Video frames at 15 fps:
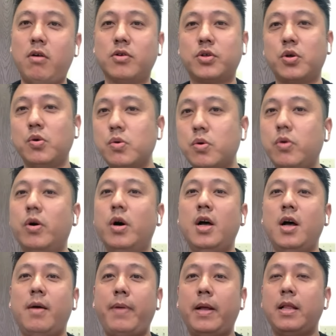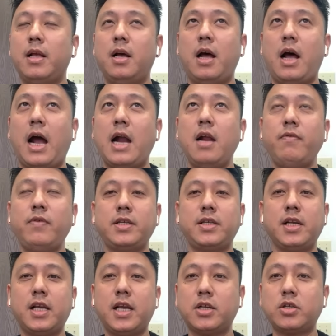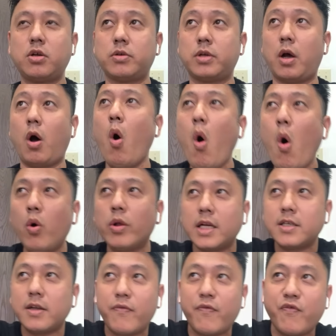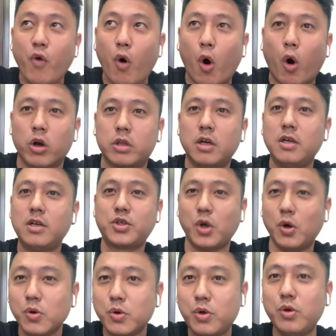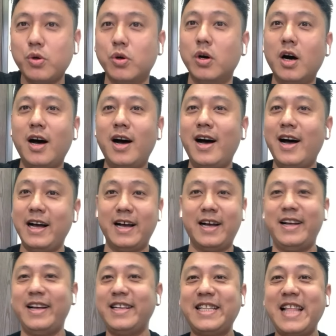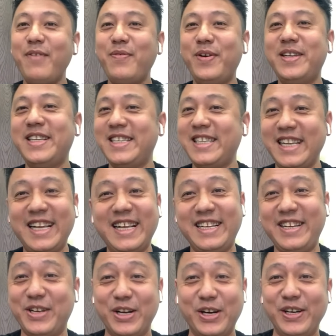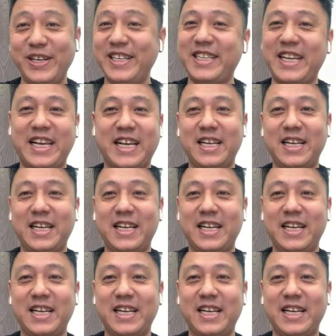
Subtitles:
so cool. But I never see kids talk like, oh, that's a Ford, so cool. It's never, you know, it's like